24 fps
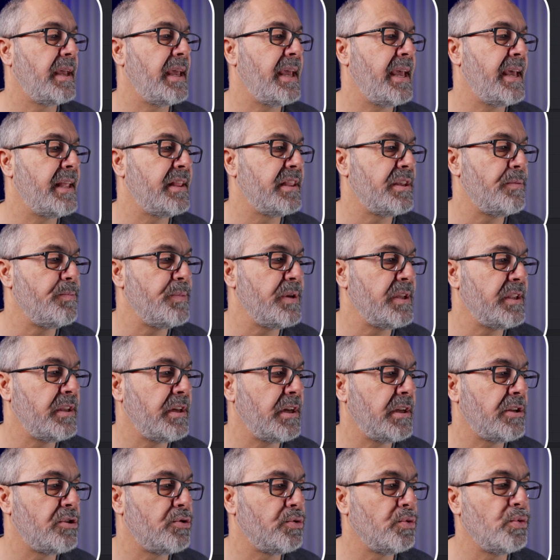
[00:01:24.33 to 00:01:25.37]
and the
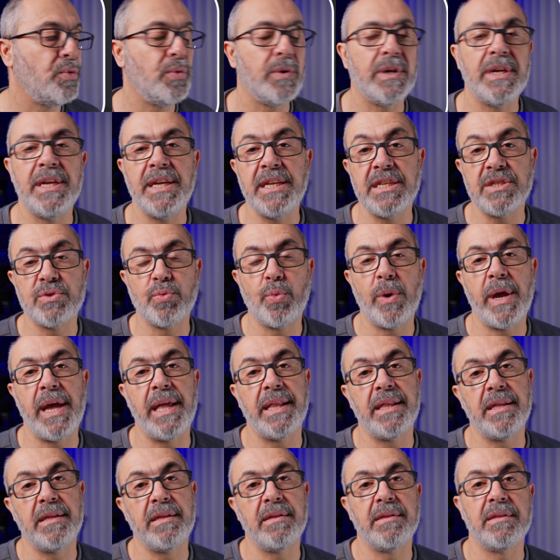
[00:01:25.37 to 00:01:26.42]
media 2 is
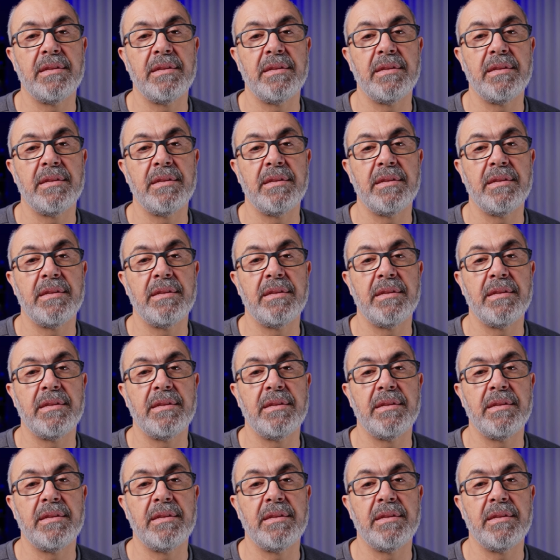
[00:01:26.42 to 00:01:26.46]
when